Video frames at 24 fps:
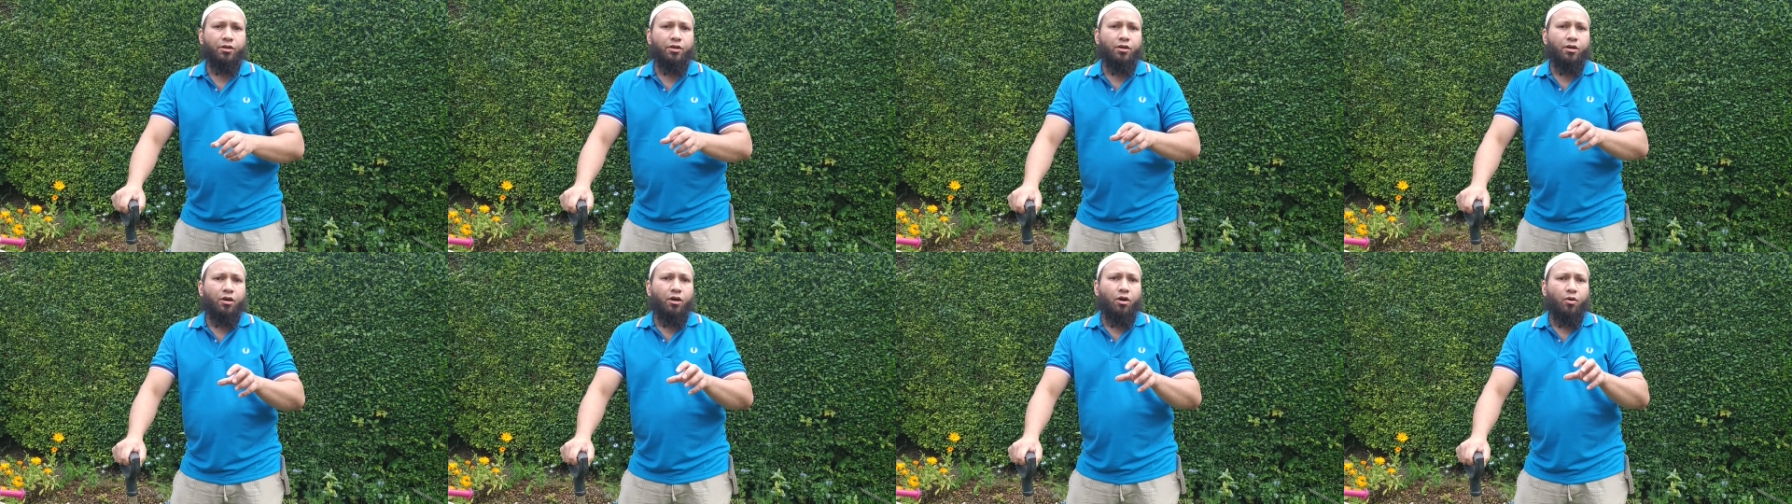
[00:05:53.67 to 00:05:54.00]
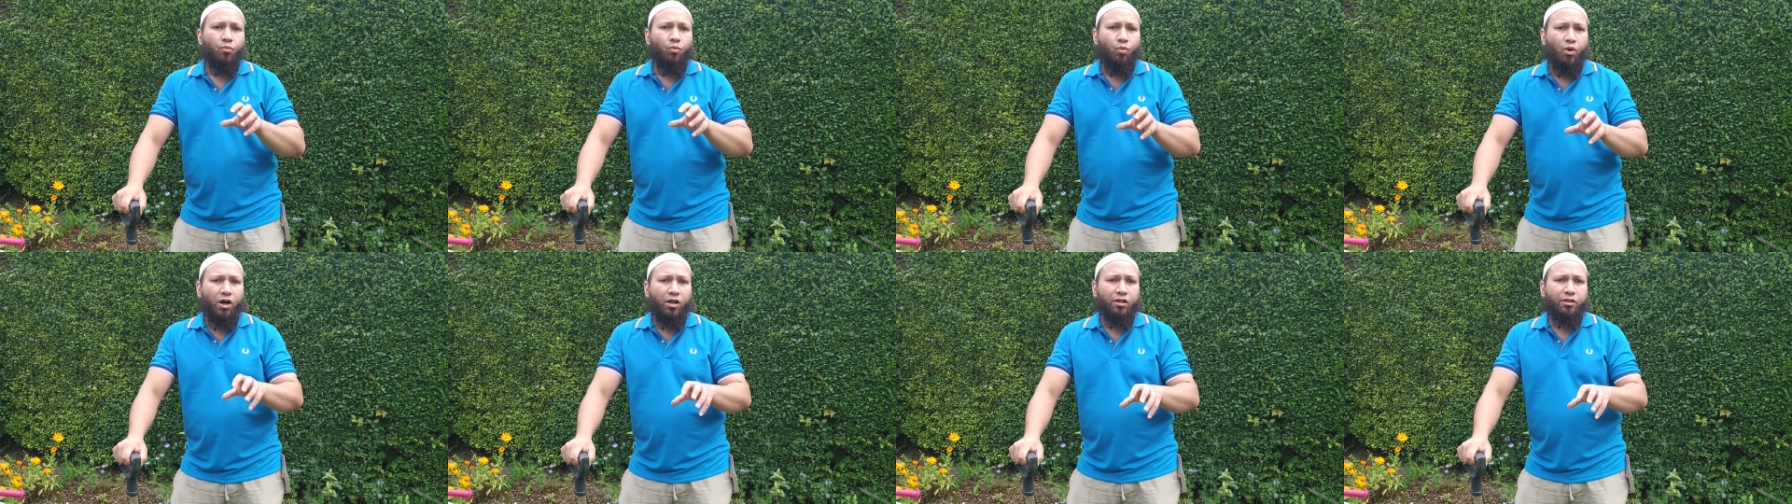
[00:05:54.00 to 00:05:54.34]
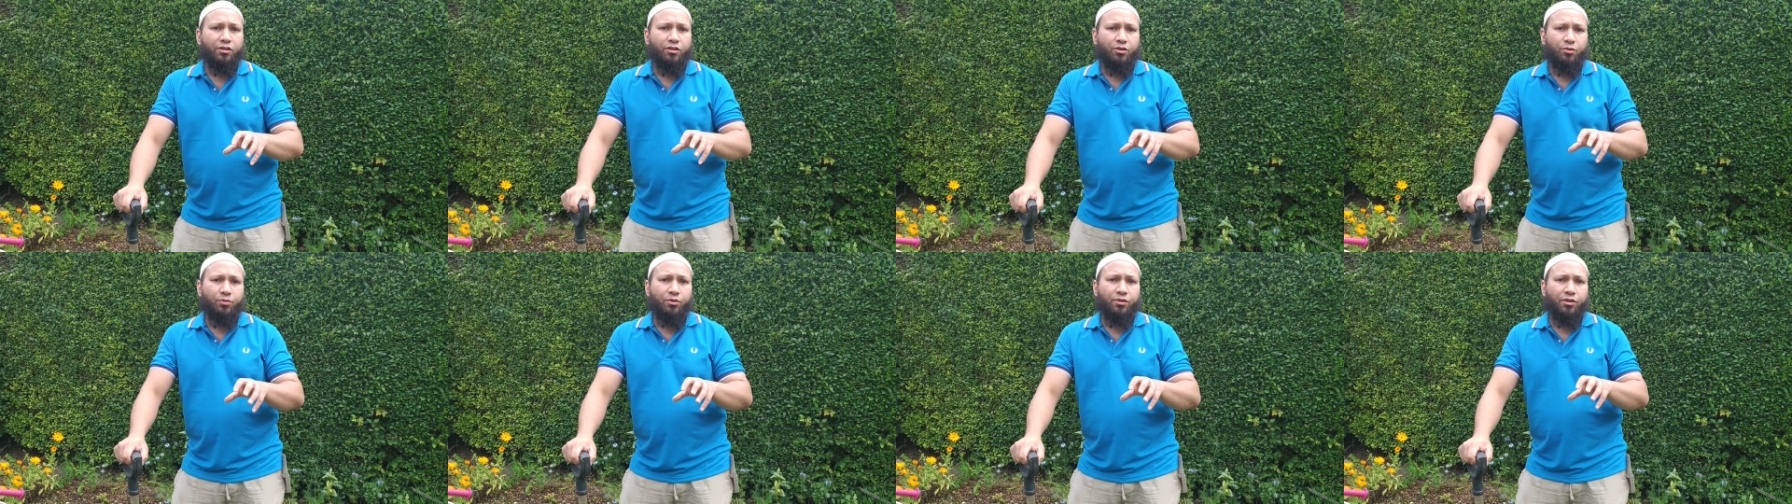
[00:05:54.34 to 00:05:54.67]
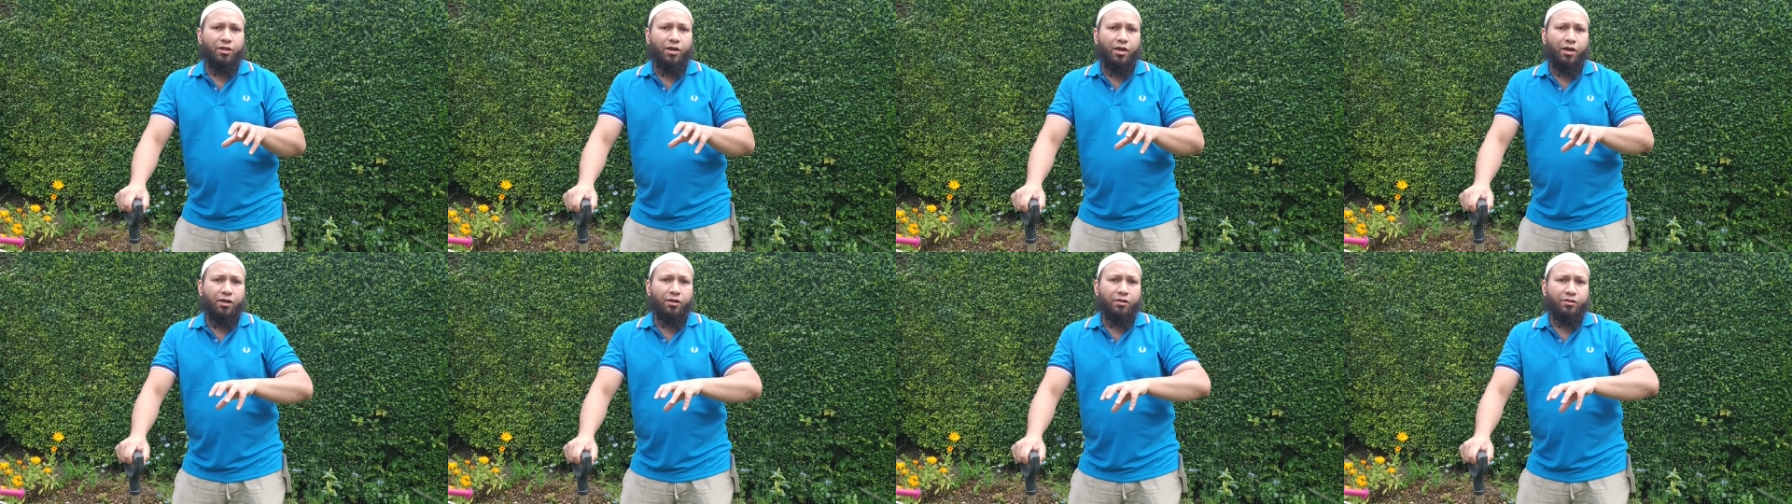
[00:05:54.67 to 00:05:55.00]
And while they're doing that,
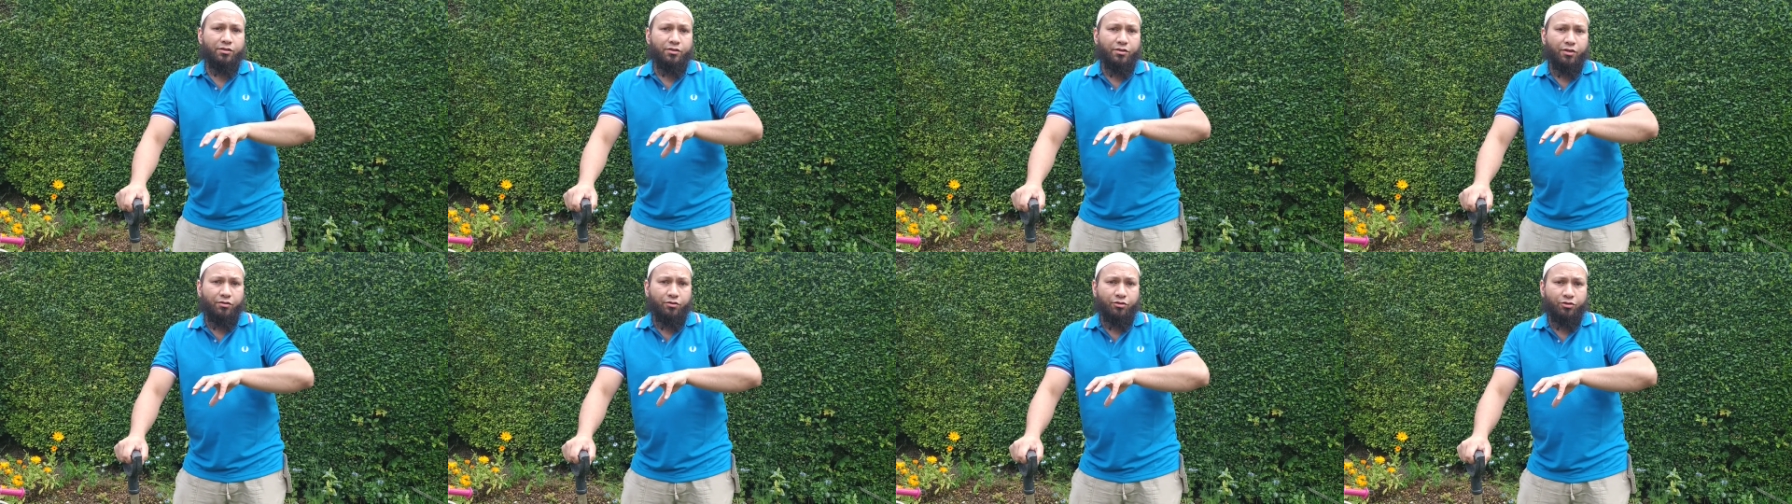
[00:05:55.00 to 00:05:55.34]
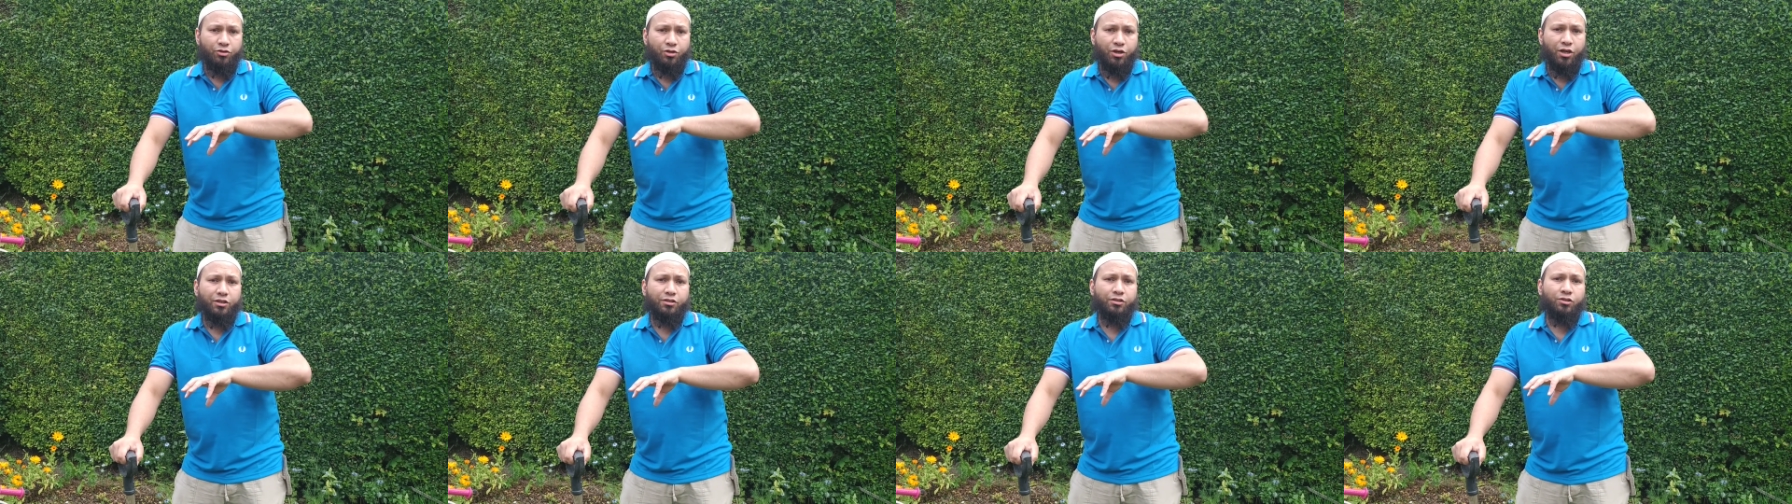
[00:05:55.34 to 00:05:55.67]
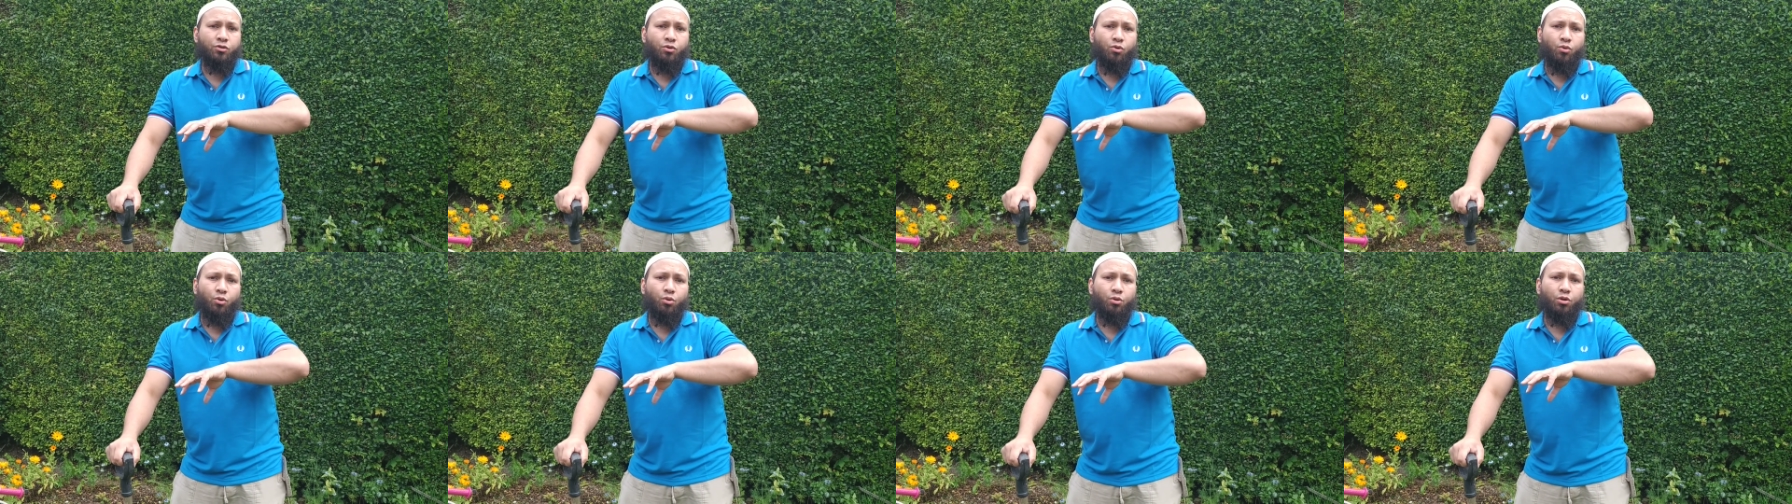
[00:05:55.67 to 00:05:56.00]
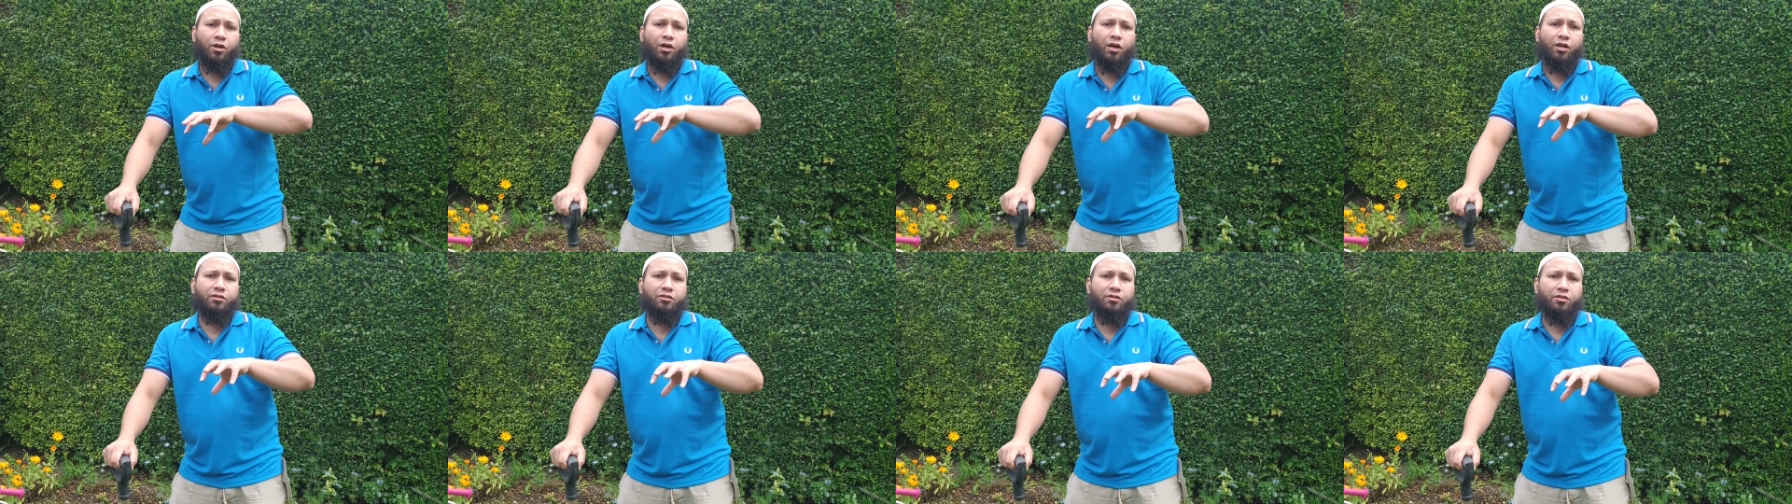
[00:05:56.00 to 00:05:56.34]
they're attracting all
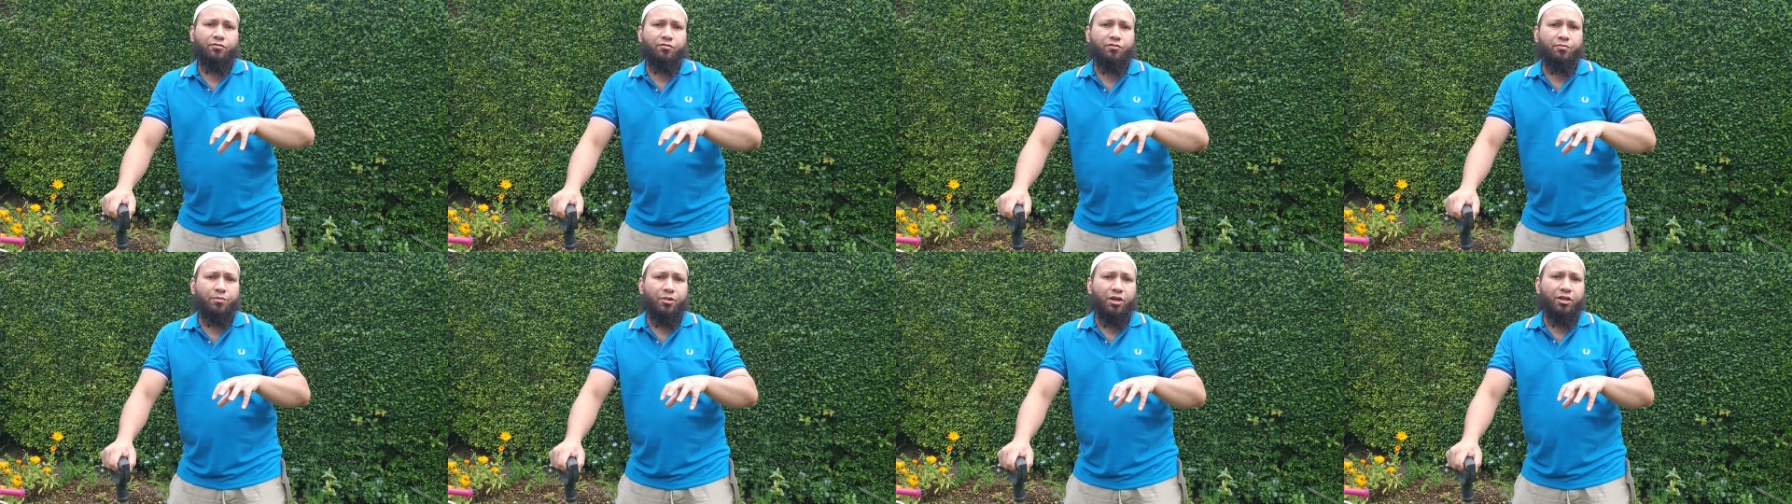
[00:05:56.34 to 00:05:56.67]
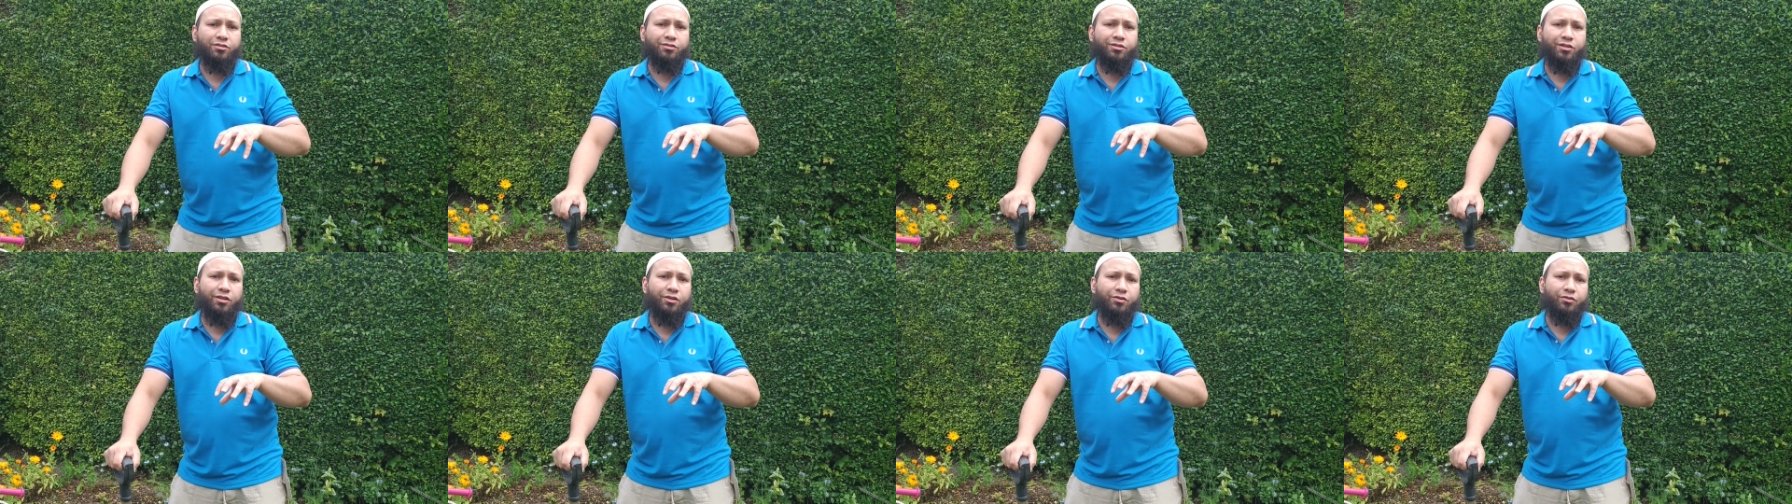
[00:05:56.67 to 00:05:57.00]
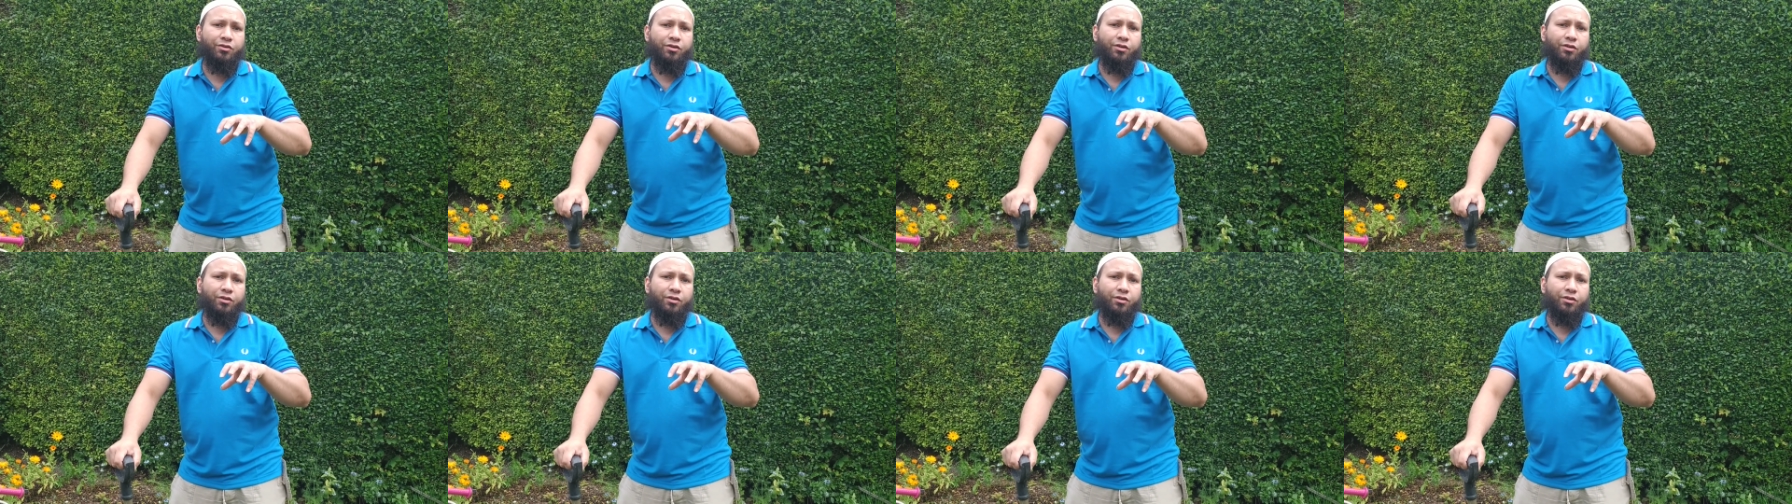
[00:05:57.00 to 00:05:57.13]
kinds of different bacteria,